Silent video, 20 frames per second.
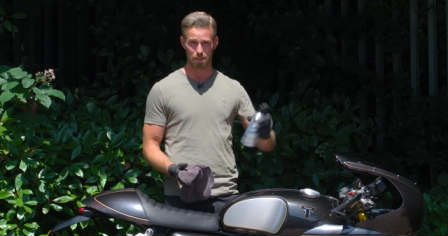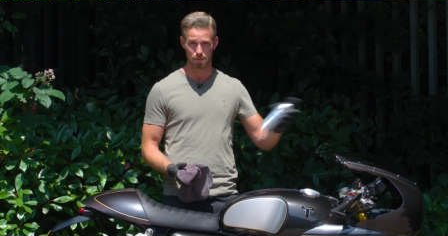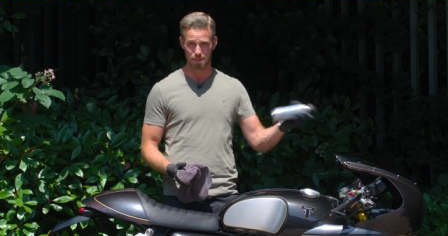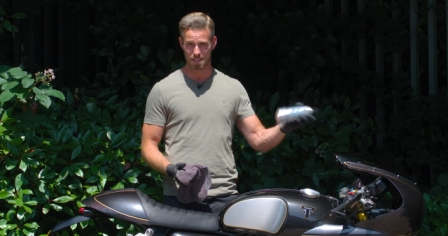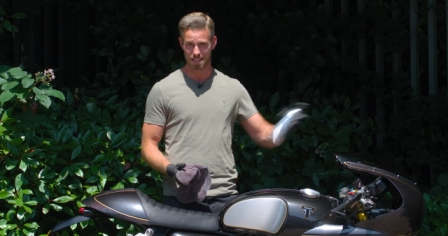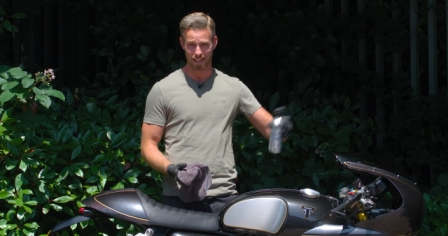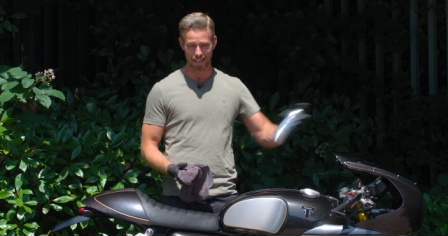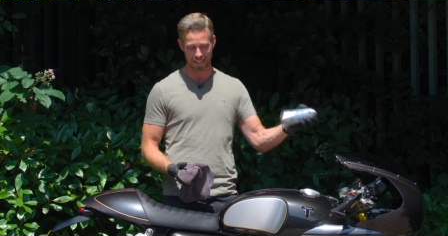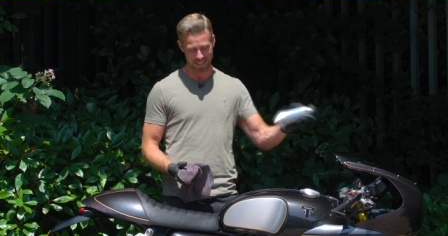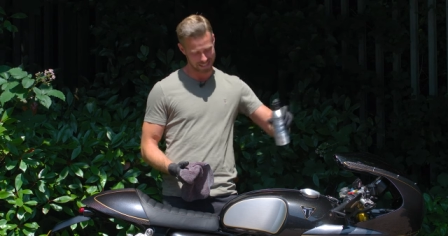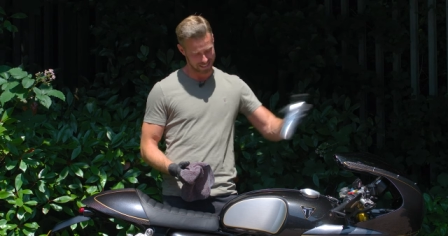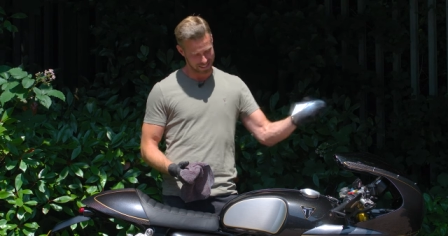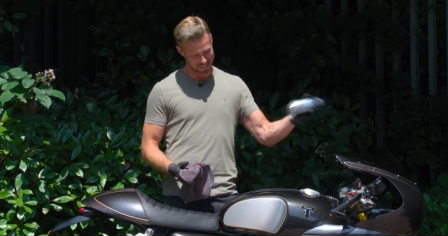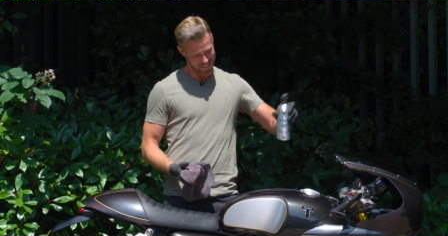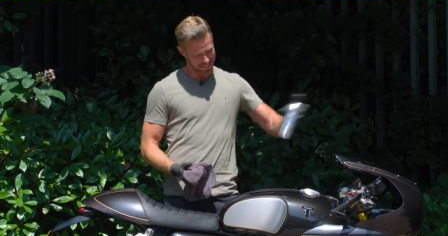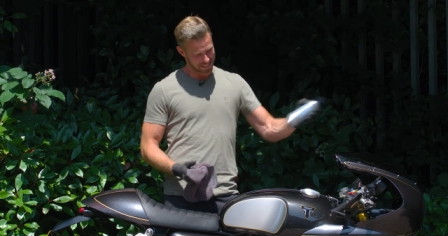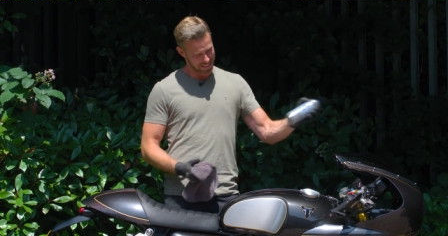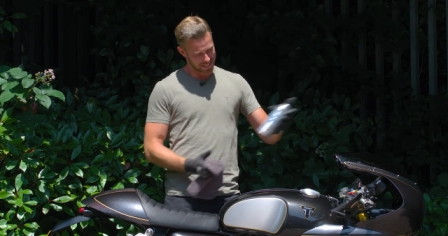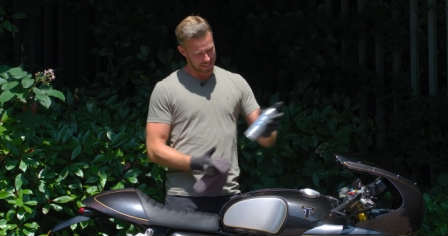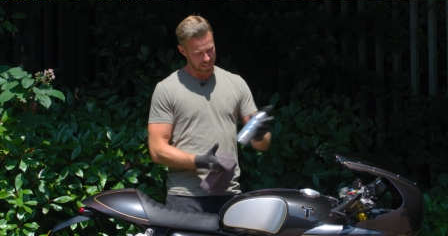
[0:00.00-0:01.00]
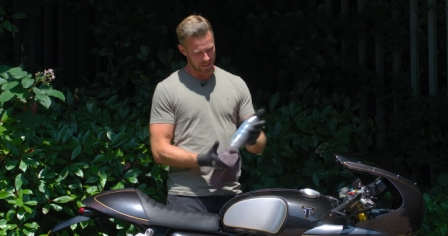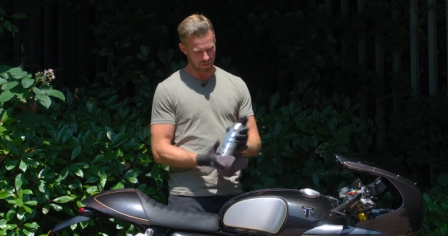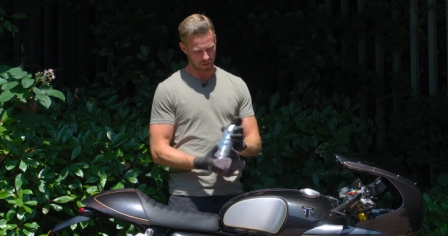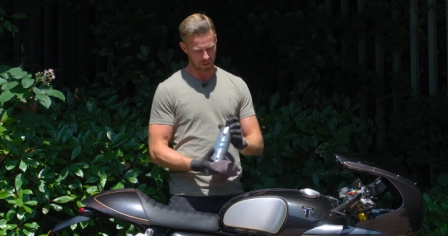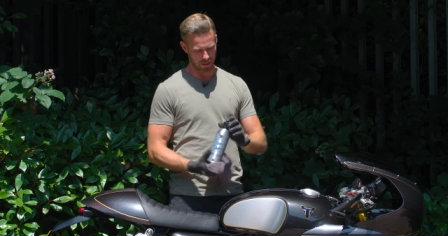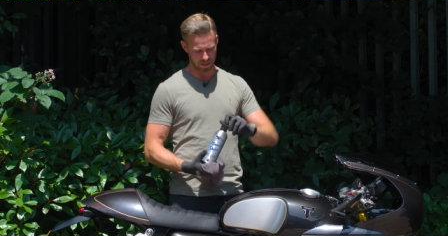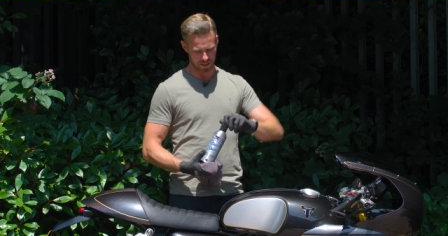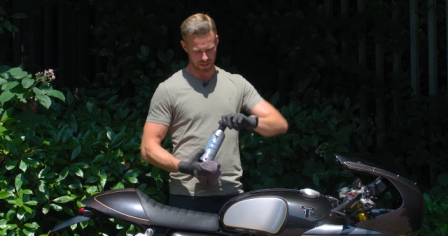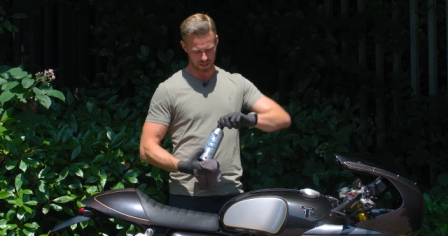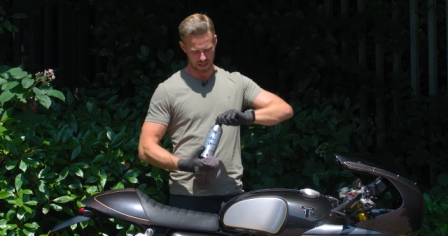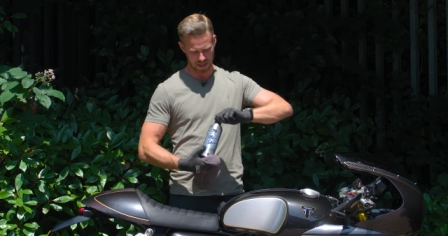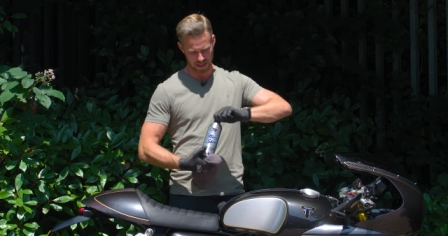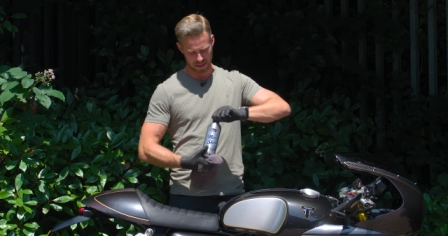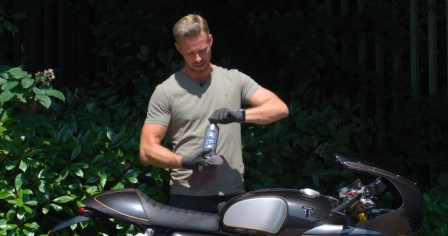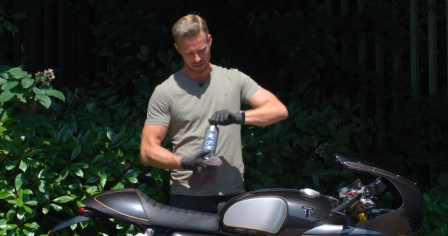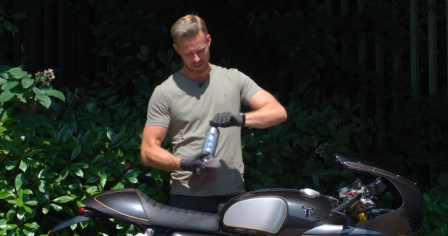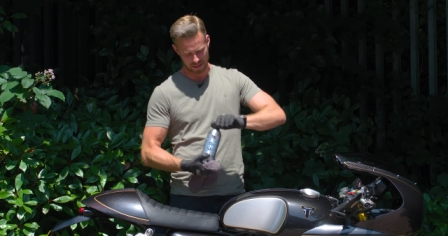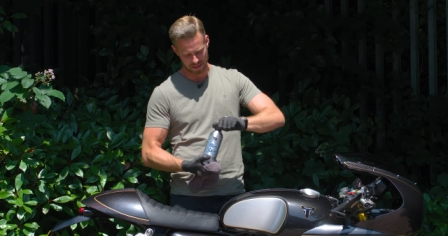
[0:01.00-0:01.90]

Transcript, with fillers: So we're just going to give it a good shake,